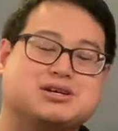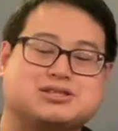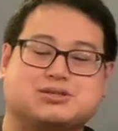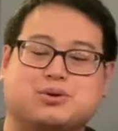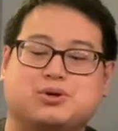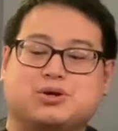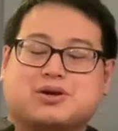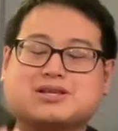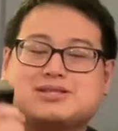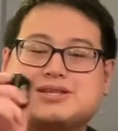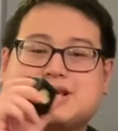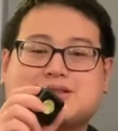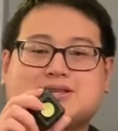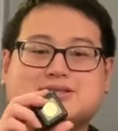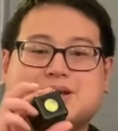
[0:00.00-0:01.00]
So you can
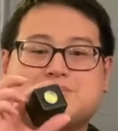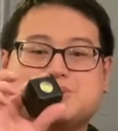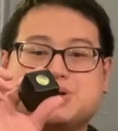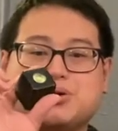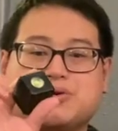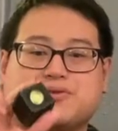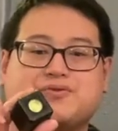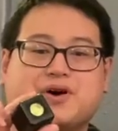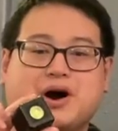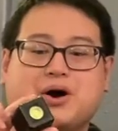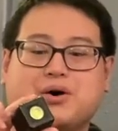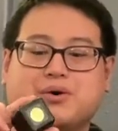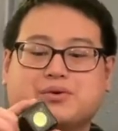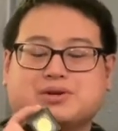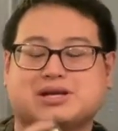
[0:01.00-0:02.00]
sync this up to your
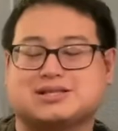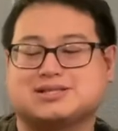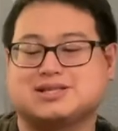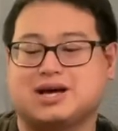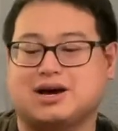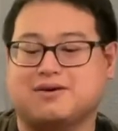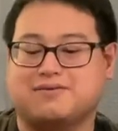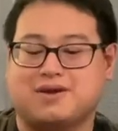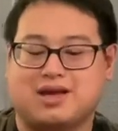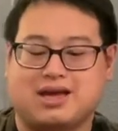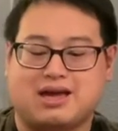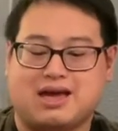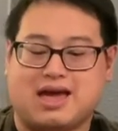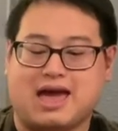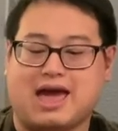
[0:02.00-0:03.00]
phone and stuff,
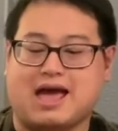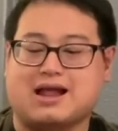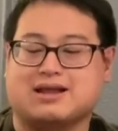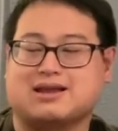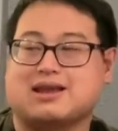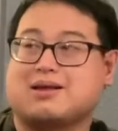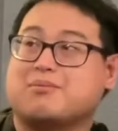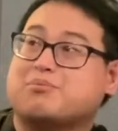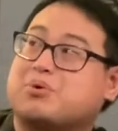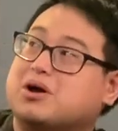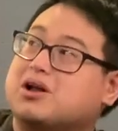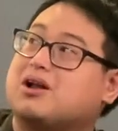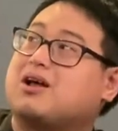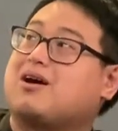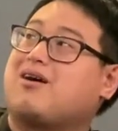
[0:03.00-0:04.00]
and put
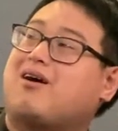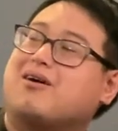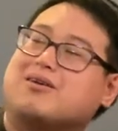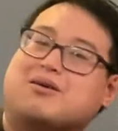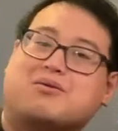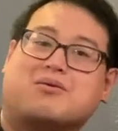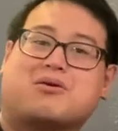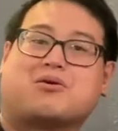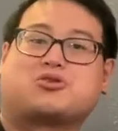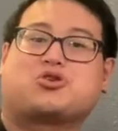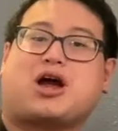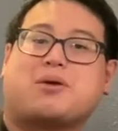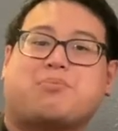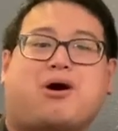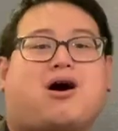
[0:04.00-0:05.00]
it on a
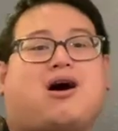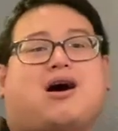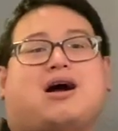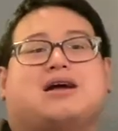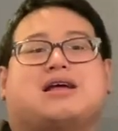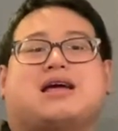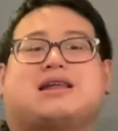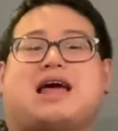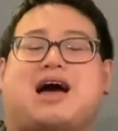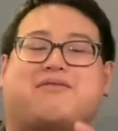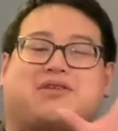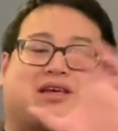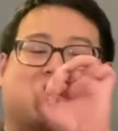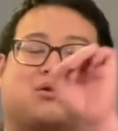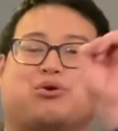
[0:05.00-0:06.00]
tripod and have
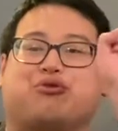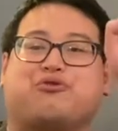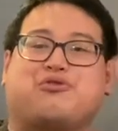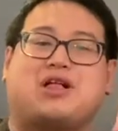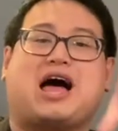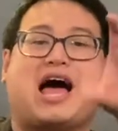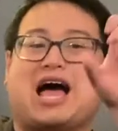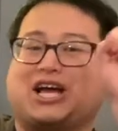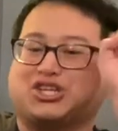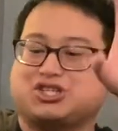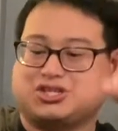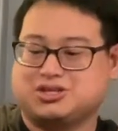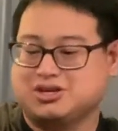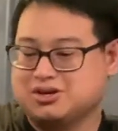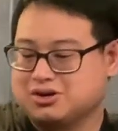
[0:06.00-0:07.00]
like a little
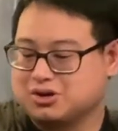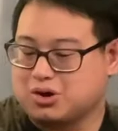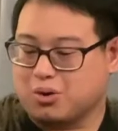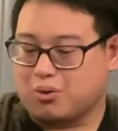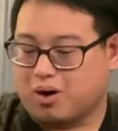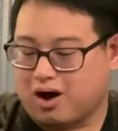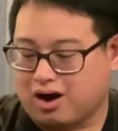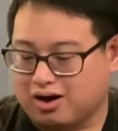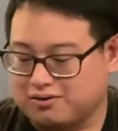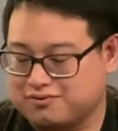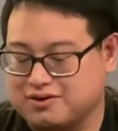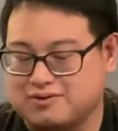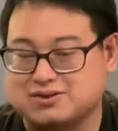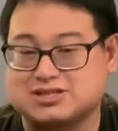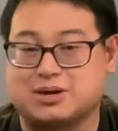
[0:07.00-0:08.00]
flash go off
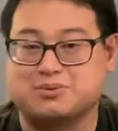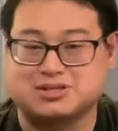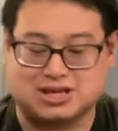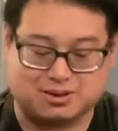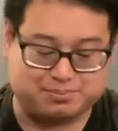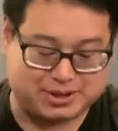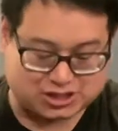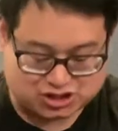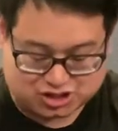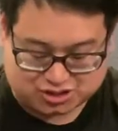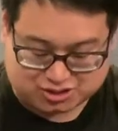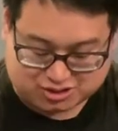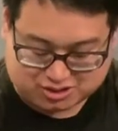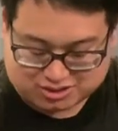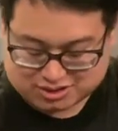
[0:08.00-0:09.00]
every time you take a
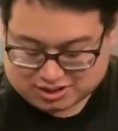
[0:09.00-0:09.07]
picture.